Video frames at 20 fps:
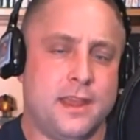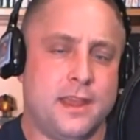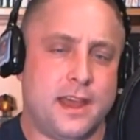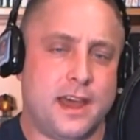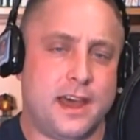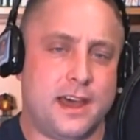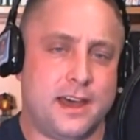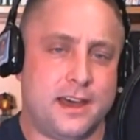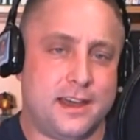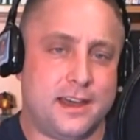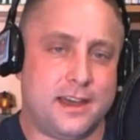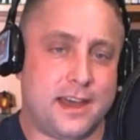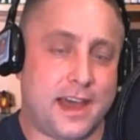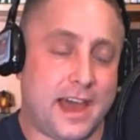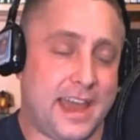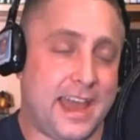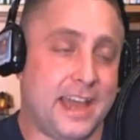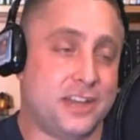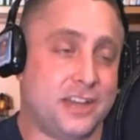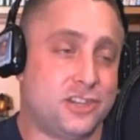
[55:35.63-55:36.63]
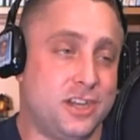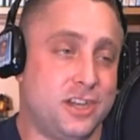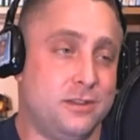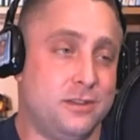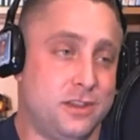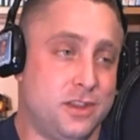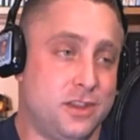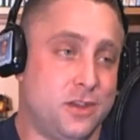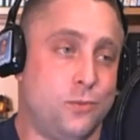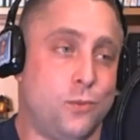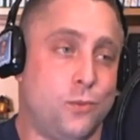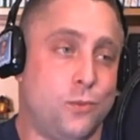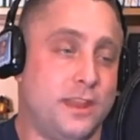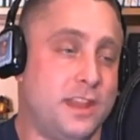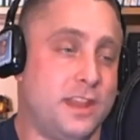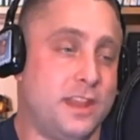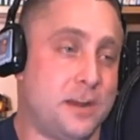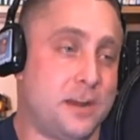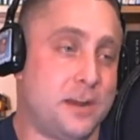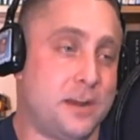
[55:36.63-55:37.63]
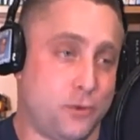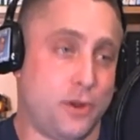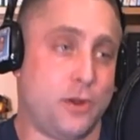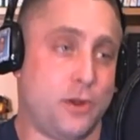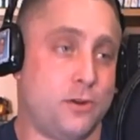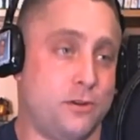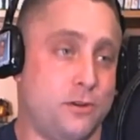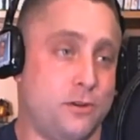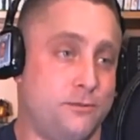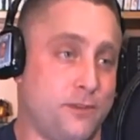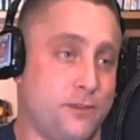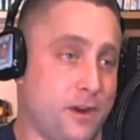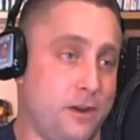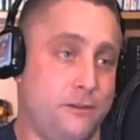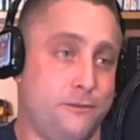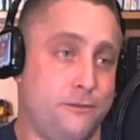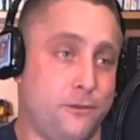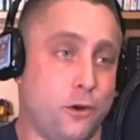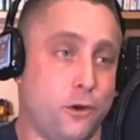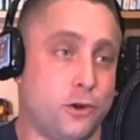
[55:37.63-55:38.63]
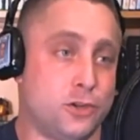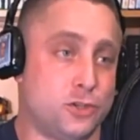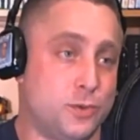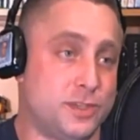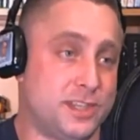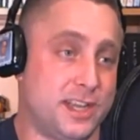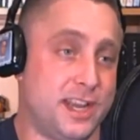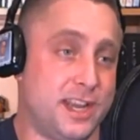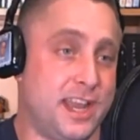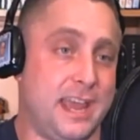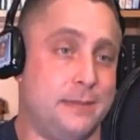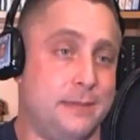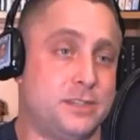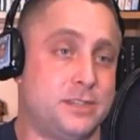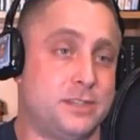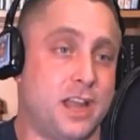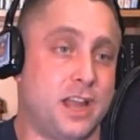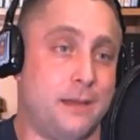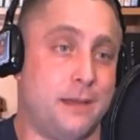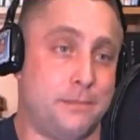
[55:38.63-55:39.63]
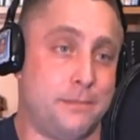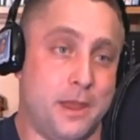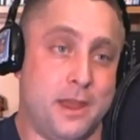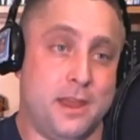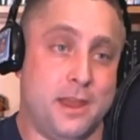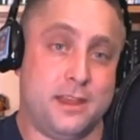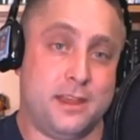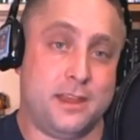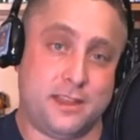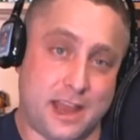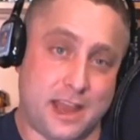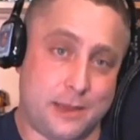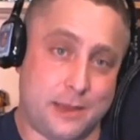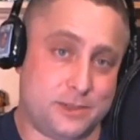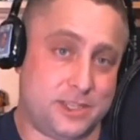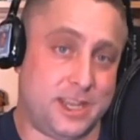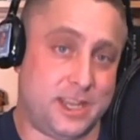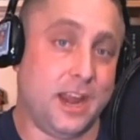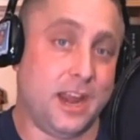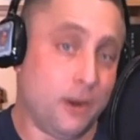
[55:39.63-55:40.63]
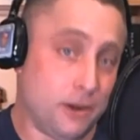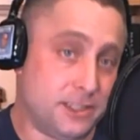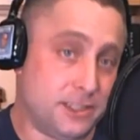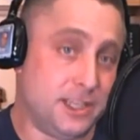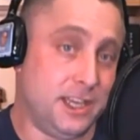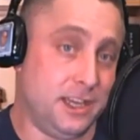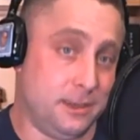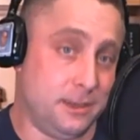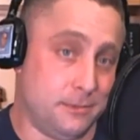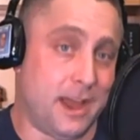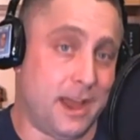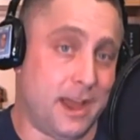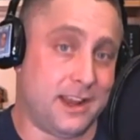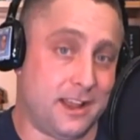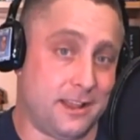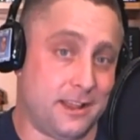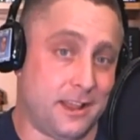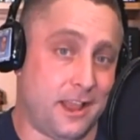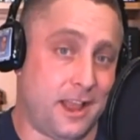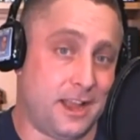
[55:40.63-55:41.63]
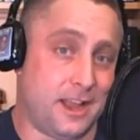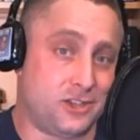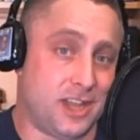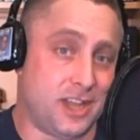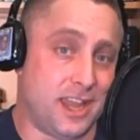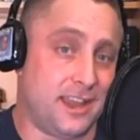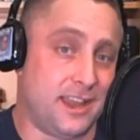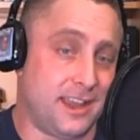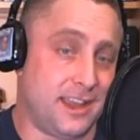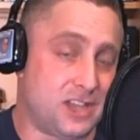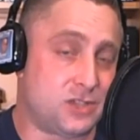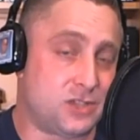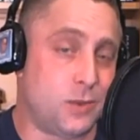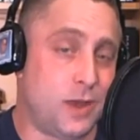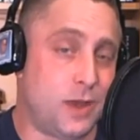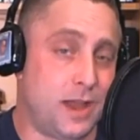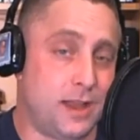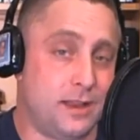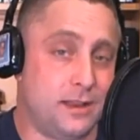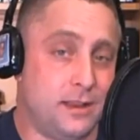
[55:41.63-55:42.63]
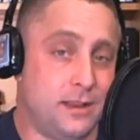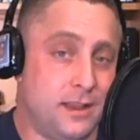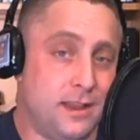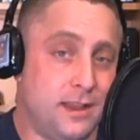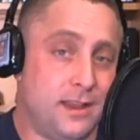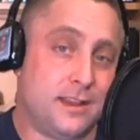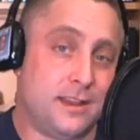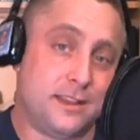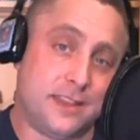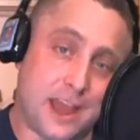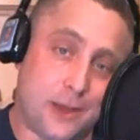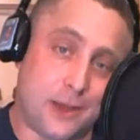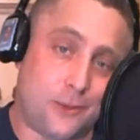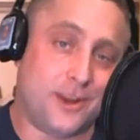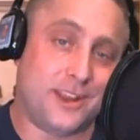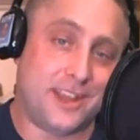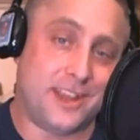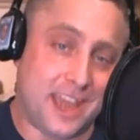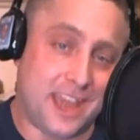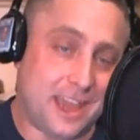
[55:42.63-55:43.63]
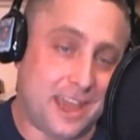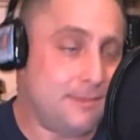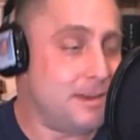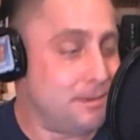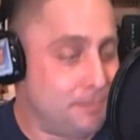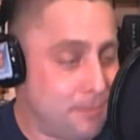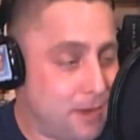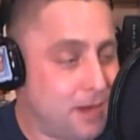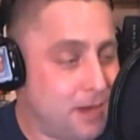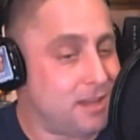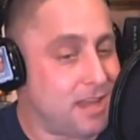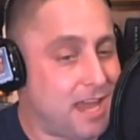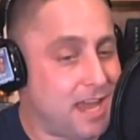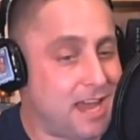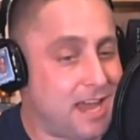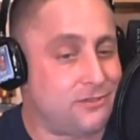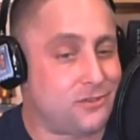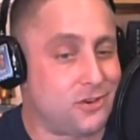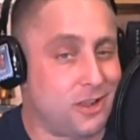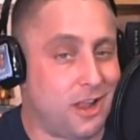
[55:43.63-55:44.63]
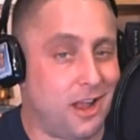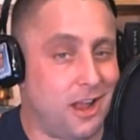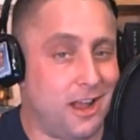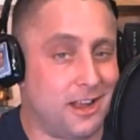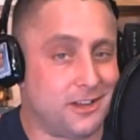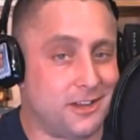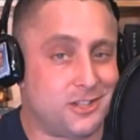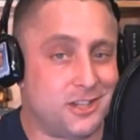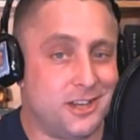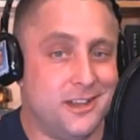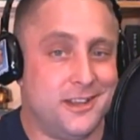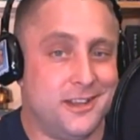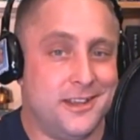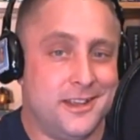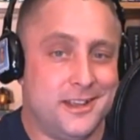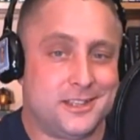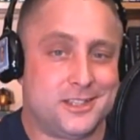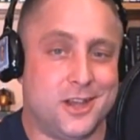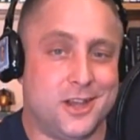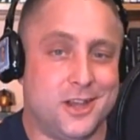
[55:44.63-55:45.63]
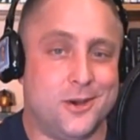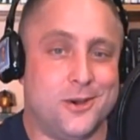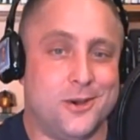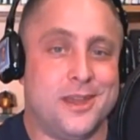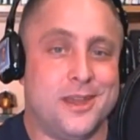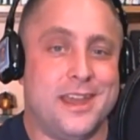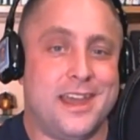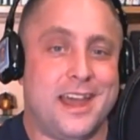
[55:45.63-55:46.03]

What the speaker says: the one that I pre-ordered very first was at a GameStop that I was guaranteed mine on launch day. Right. And guess what? That one came in a month after launch. So